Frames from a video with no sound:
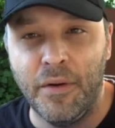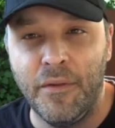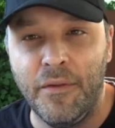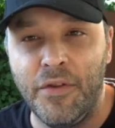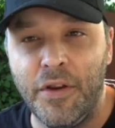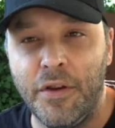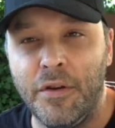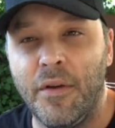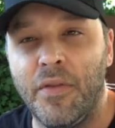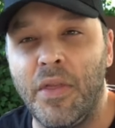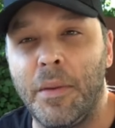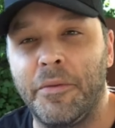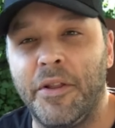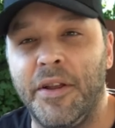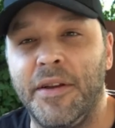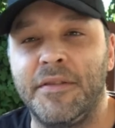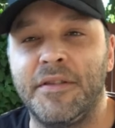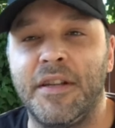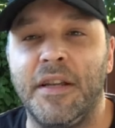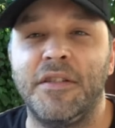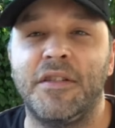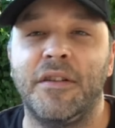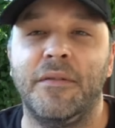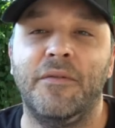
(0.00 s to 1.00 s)
review of the
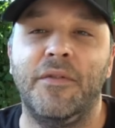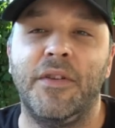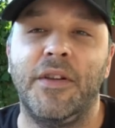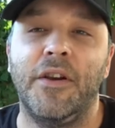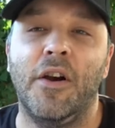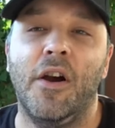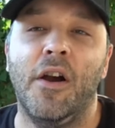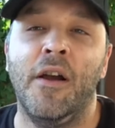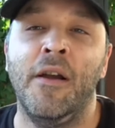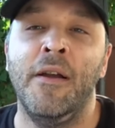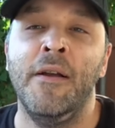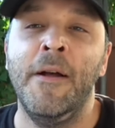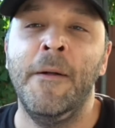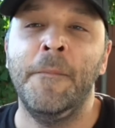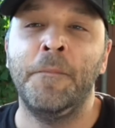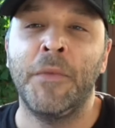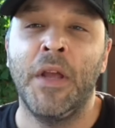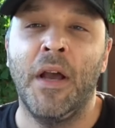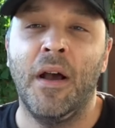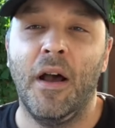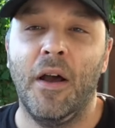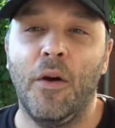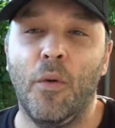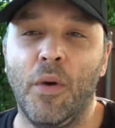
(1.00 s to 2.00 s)
PlayStation VR,
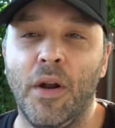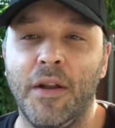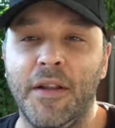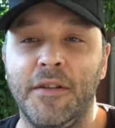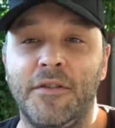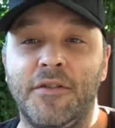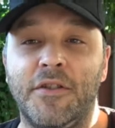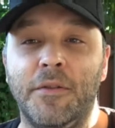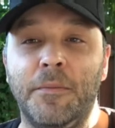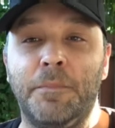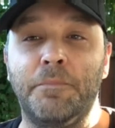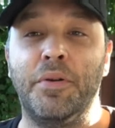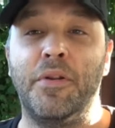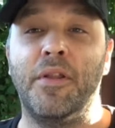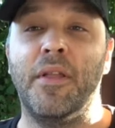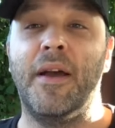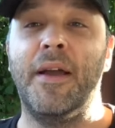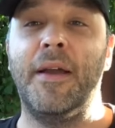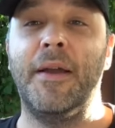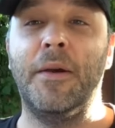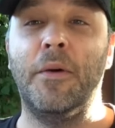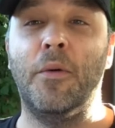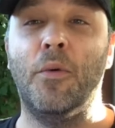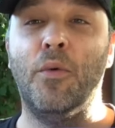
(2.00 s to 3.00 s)
I wanted to
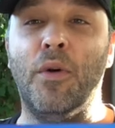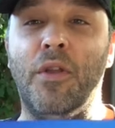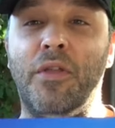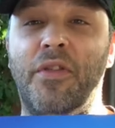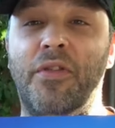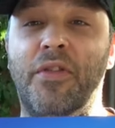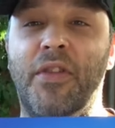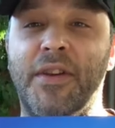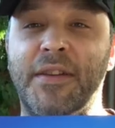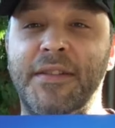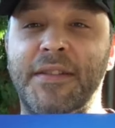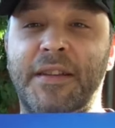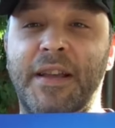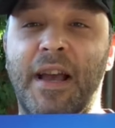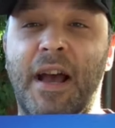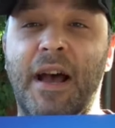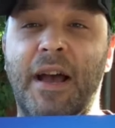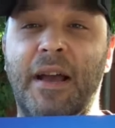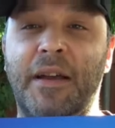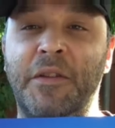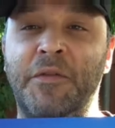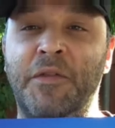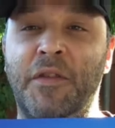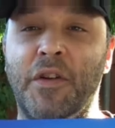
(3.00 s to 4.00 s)
play with this
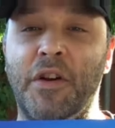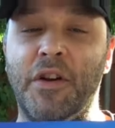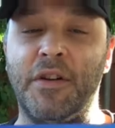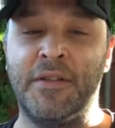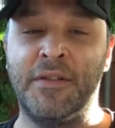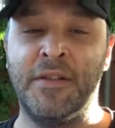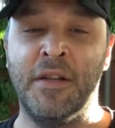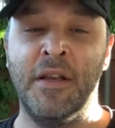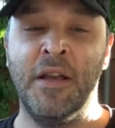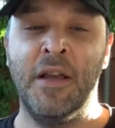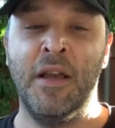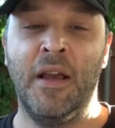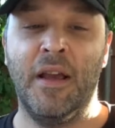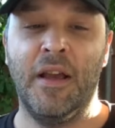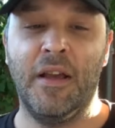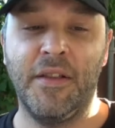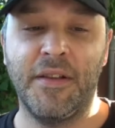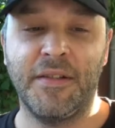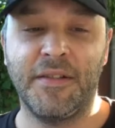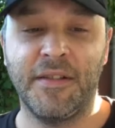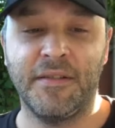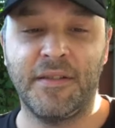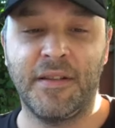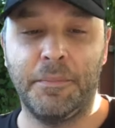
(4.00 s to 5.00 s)
guy first, and
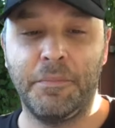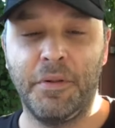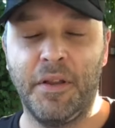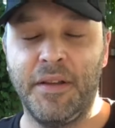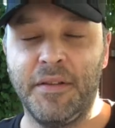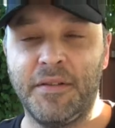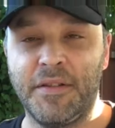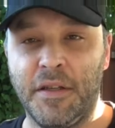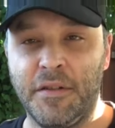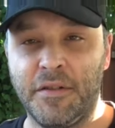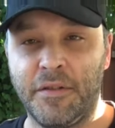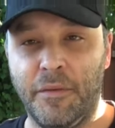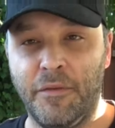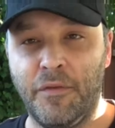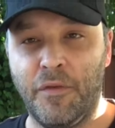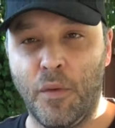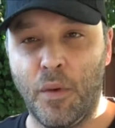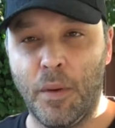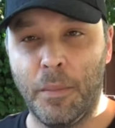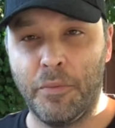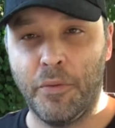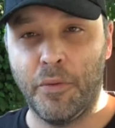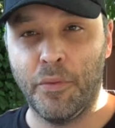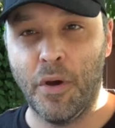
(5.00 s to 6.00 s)
this is the PlayStation
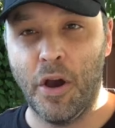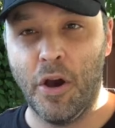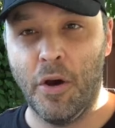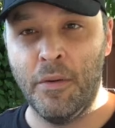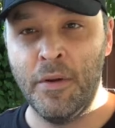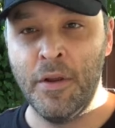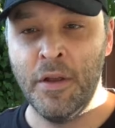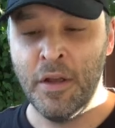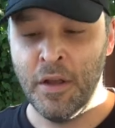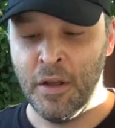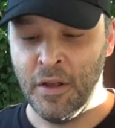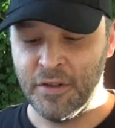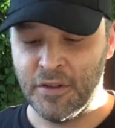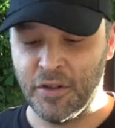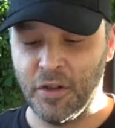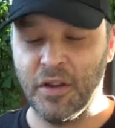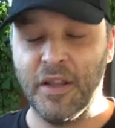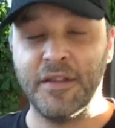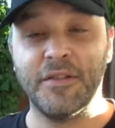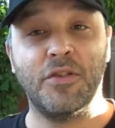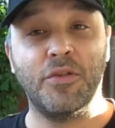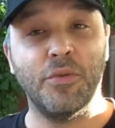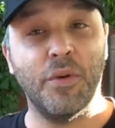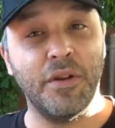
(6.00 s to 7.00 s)
4 Pro. So
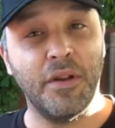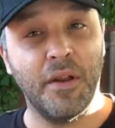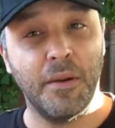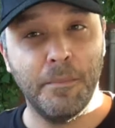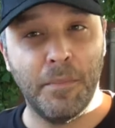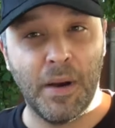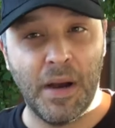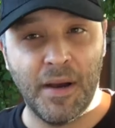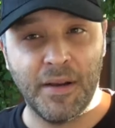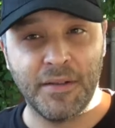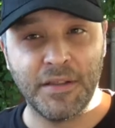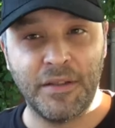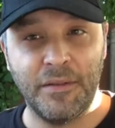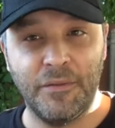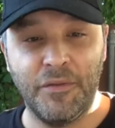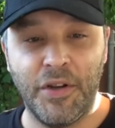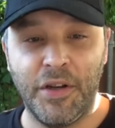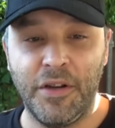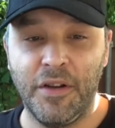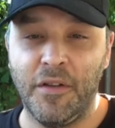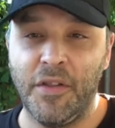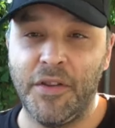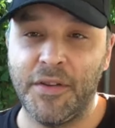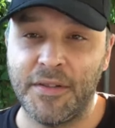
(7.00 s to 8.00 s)
let's do an unboxing
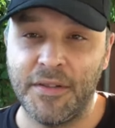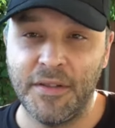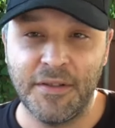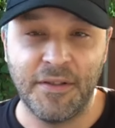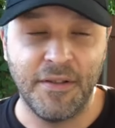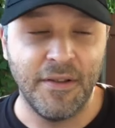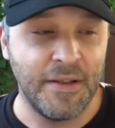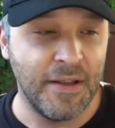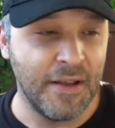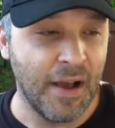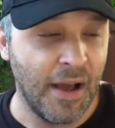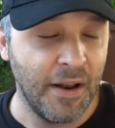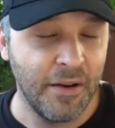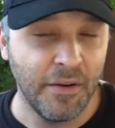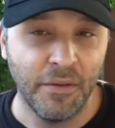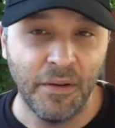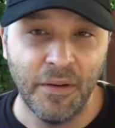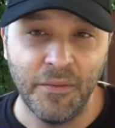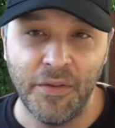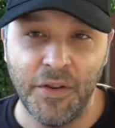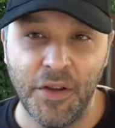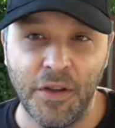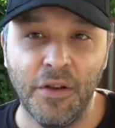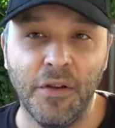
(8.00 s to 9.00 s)
video. This is not a
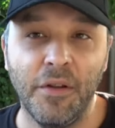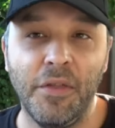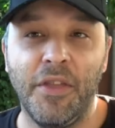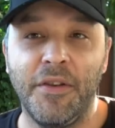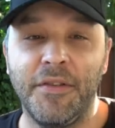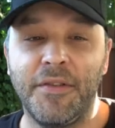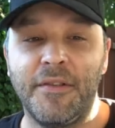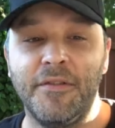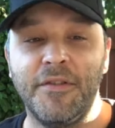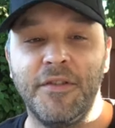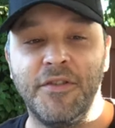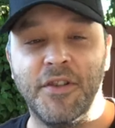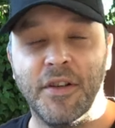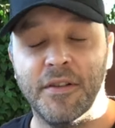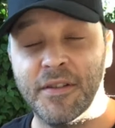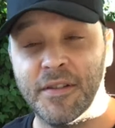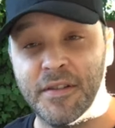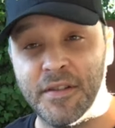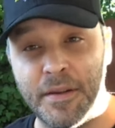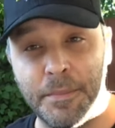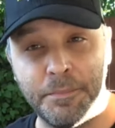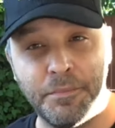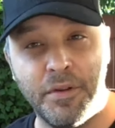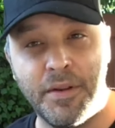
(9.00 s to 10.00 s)
review. This is
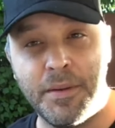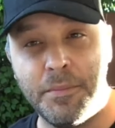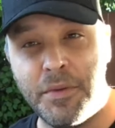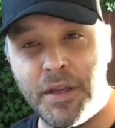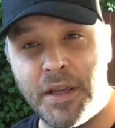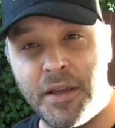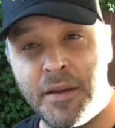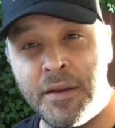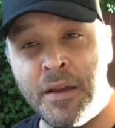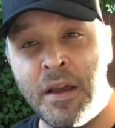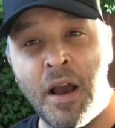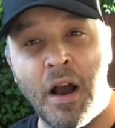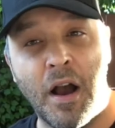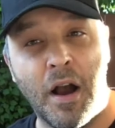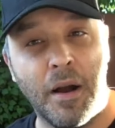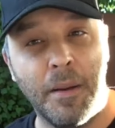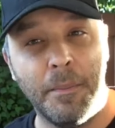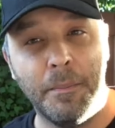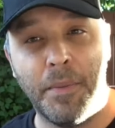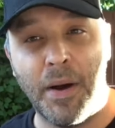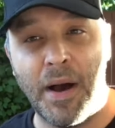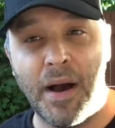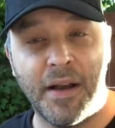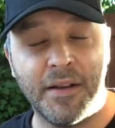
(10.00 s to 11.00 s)
just simply me
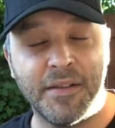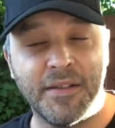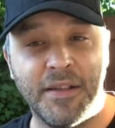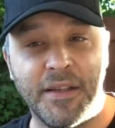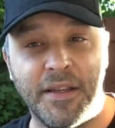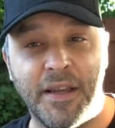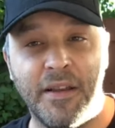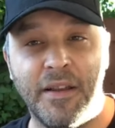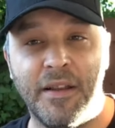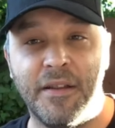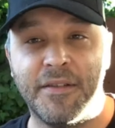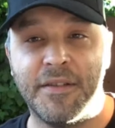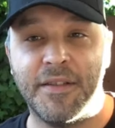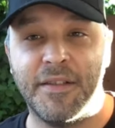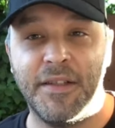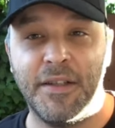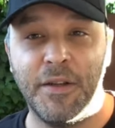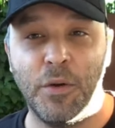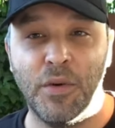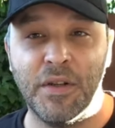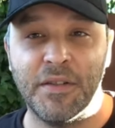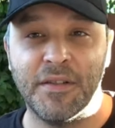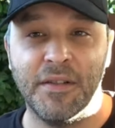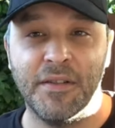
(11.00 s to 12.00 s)
unboxing it and
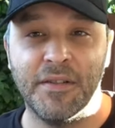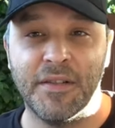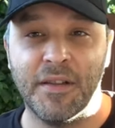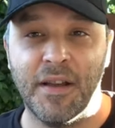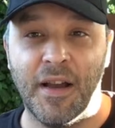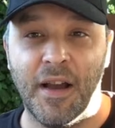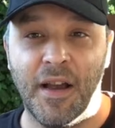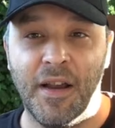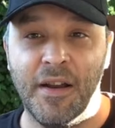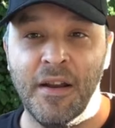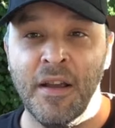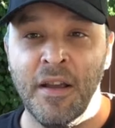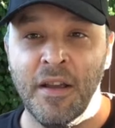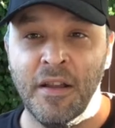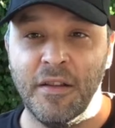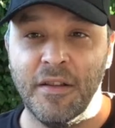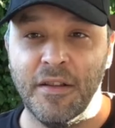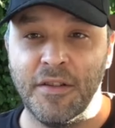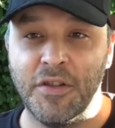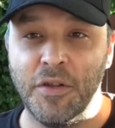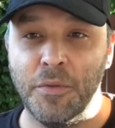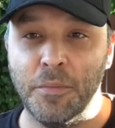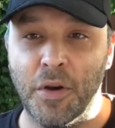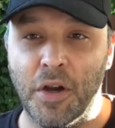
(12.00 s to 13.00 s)
seeing what's inside
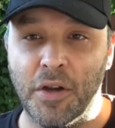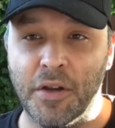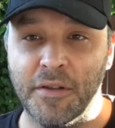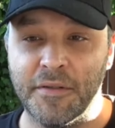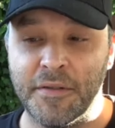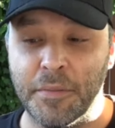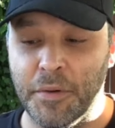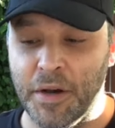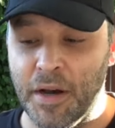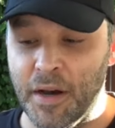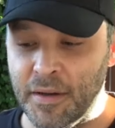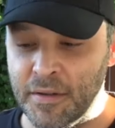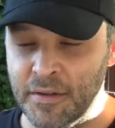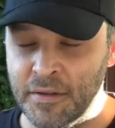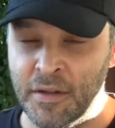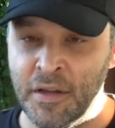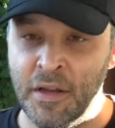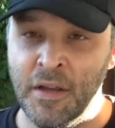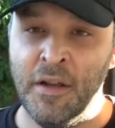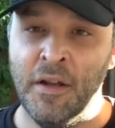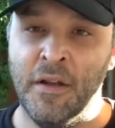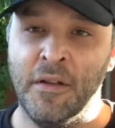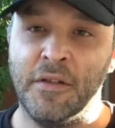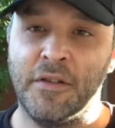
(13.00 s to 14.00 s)
this humongous box.
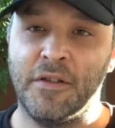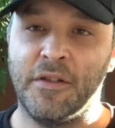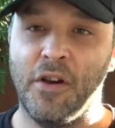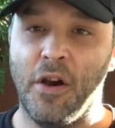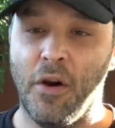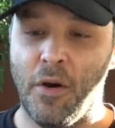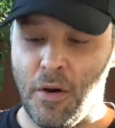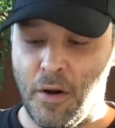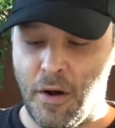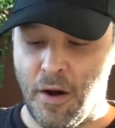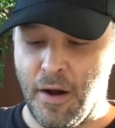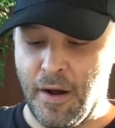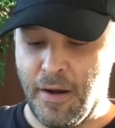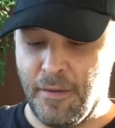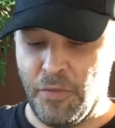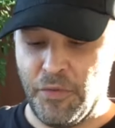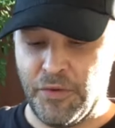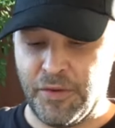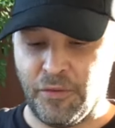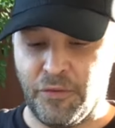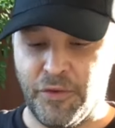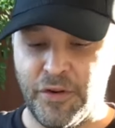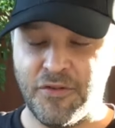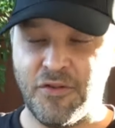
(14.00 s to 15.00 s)
So
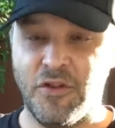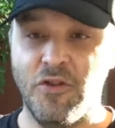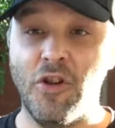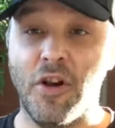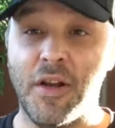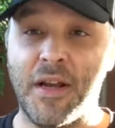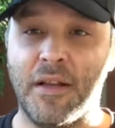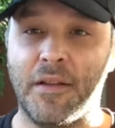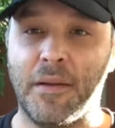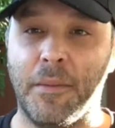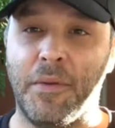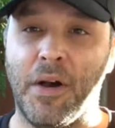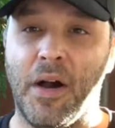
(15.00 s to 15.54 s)
let's first look at the